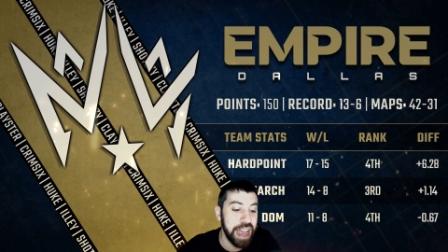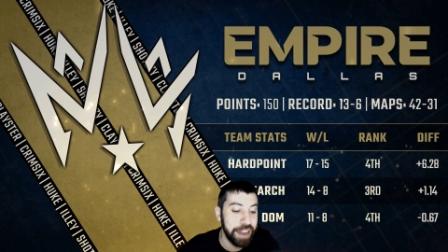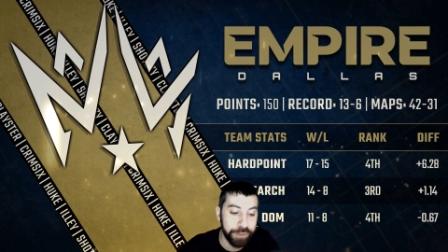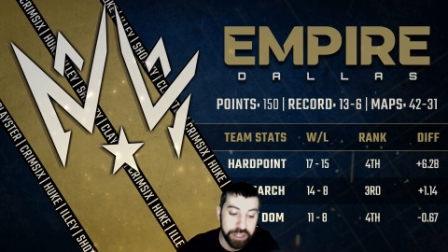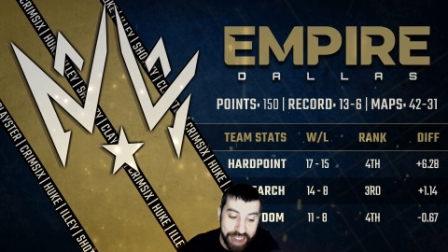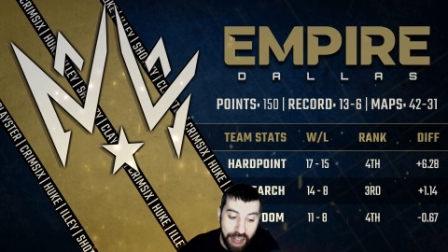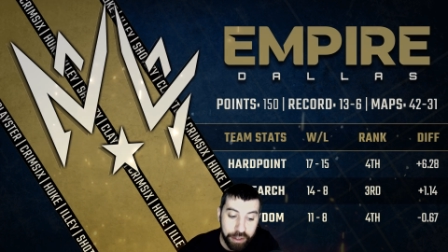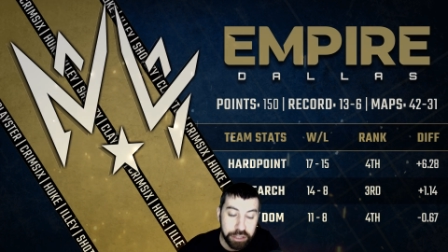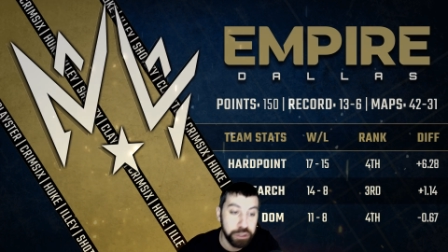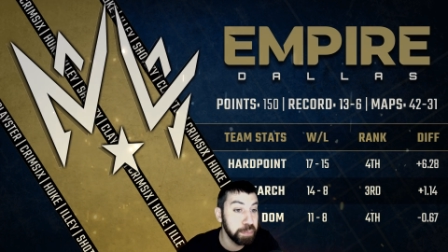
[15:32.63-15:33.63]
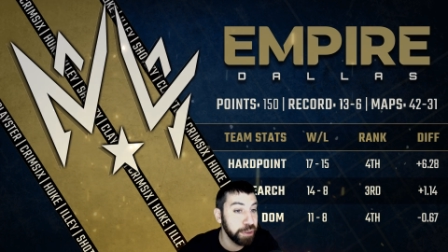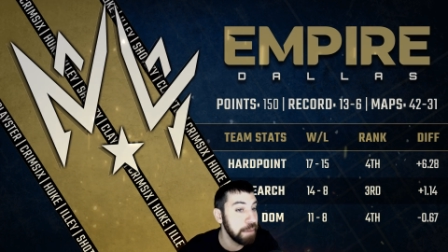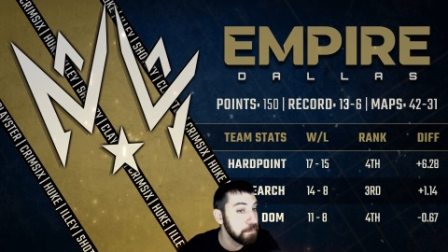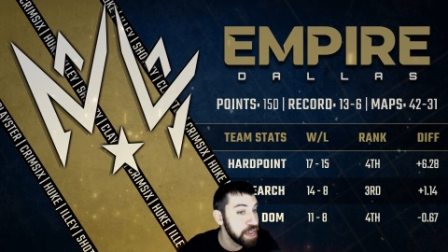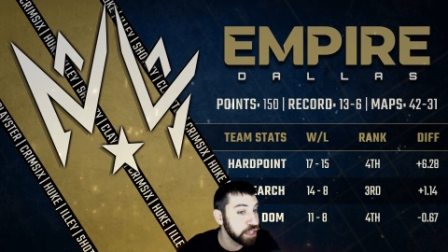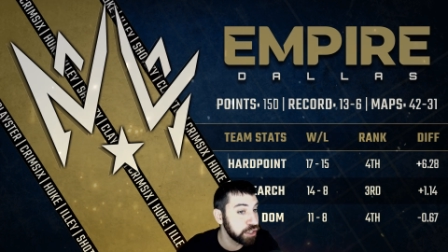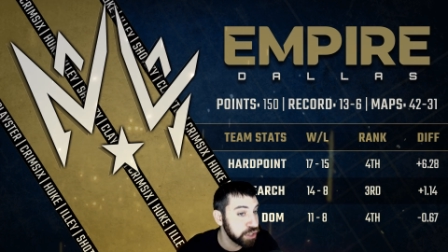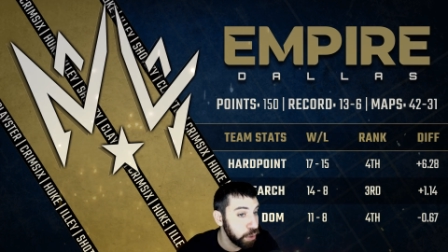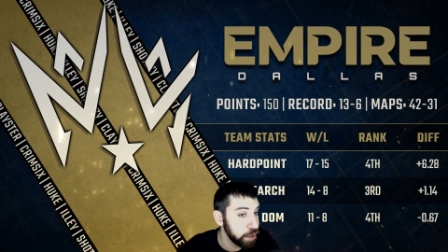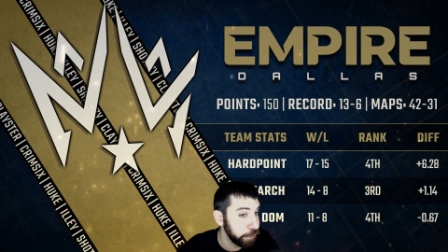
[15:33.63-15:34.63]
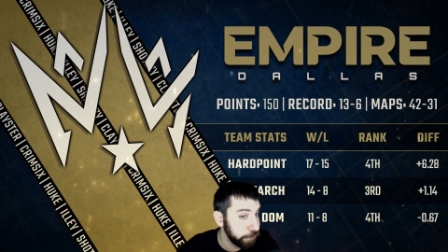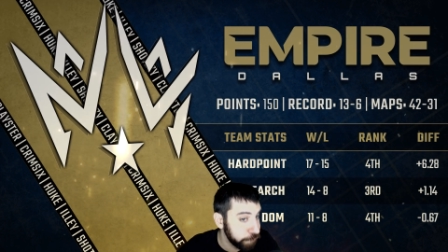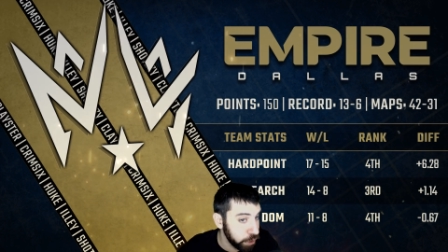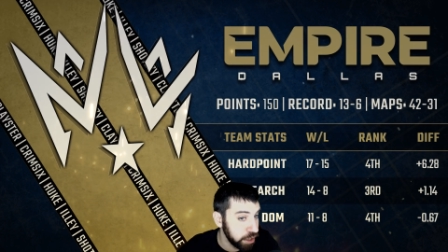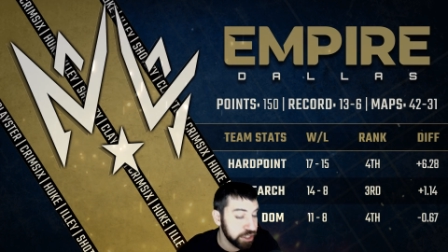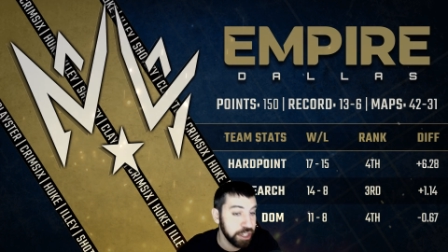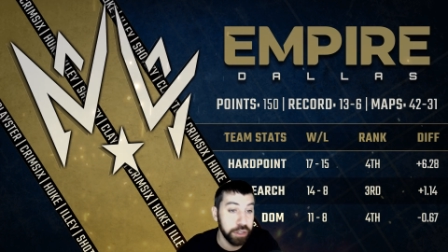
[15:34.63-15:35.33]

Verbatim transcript: And for Dallas, you play Minnesota first.